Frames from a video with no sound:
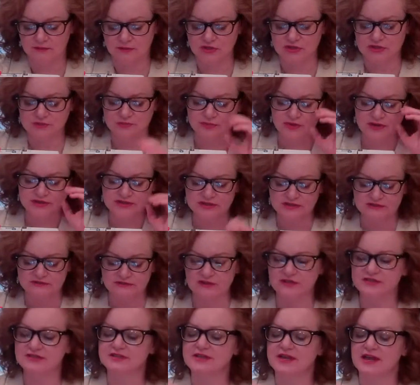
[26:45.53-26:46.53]
presser
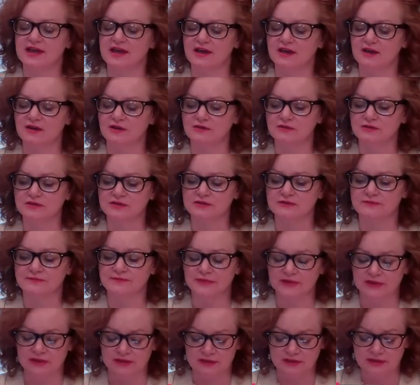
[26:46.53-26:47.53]
foot down,
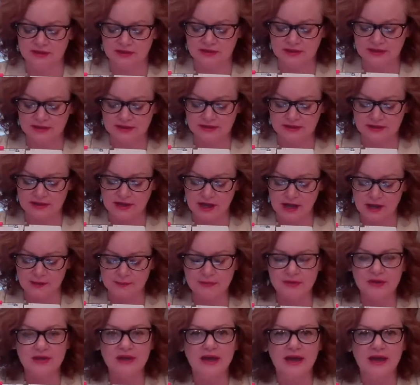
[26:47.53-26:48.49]
needle up,